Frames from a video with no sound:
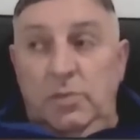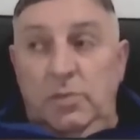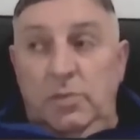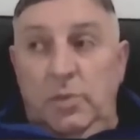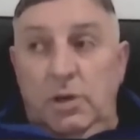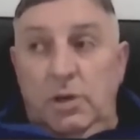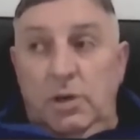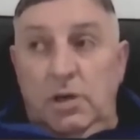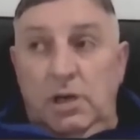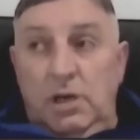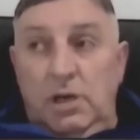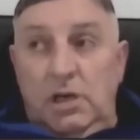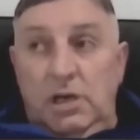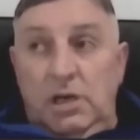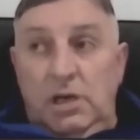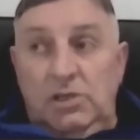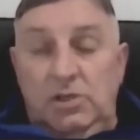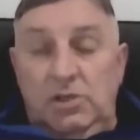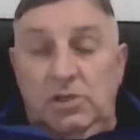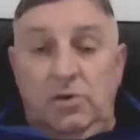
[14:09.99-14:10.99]
but I
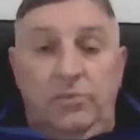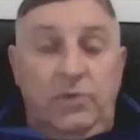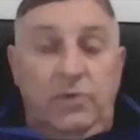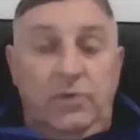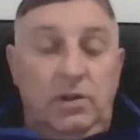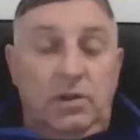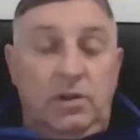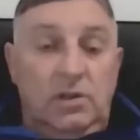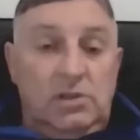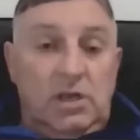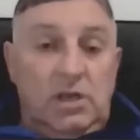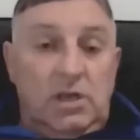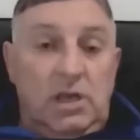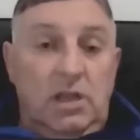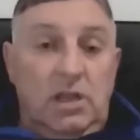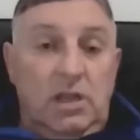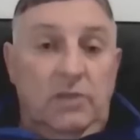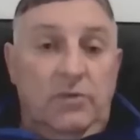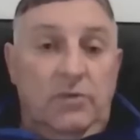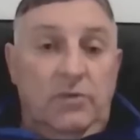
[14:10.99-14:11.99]
still feel there's a
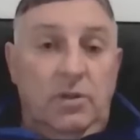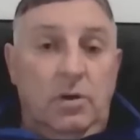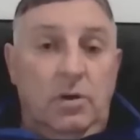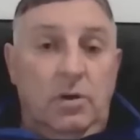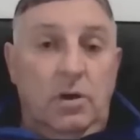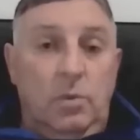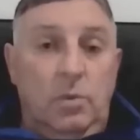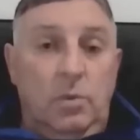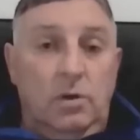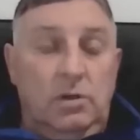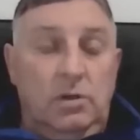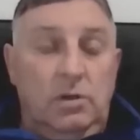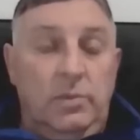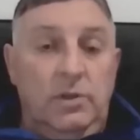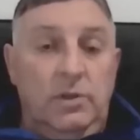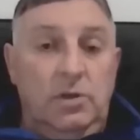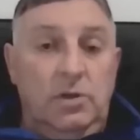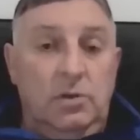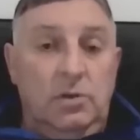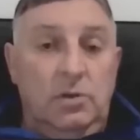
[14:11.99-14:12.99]
hell of a lot of work to be
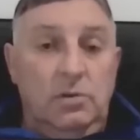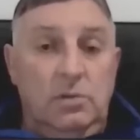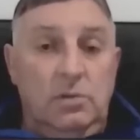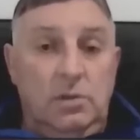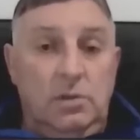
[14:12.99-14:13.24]
done,